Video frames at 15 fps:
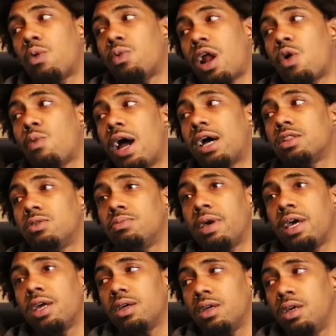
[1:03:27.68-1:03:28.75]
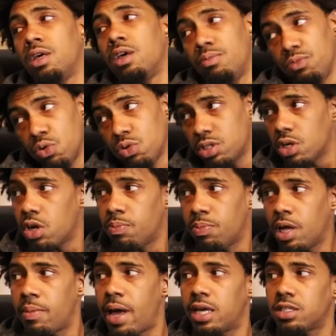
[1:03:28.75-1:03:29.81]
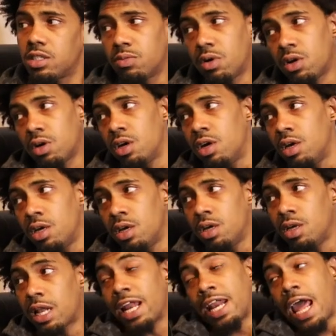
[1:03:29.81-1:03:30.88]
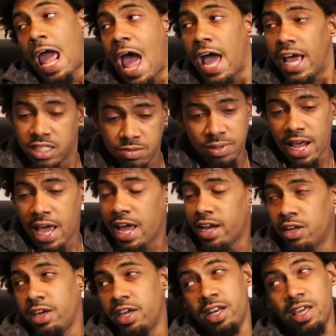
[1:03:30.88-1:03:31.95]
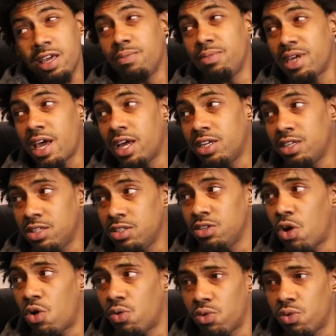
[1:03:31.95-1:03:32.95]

me like, would I rather make music or play basketball? Like they asked me that in the in the NBA, you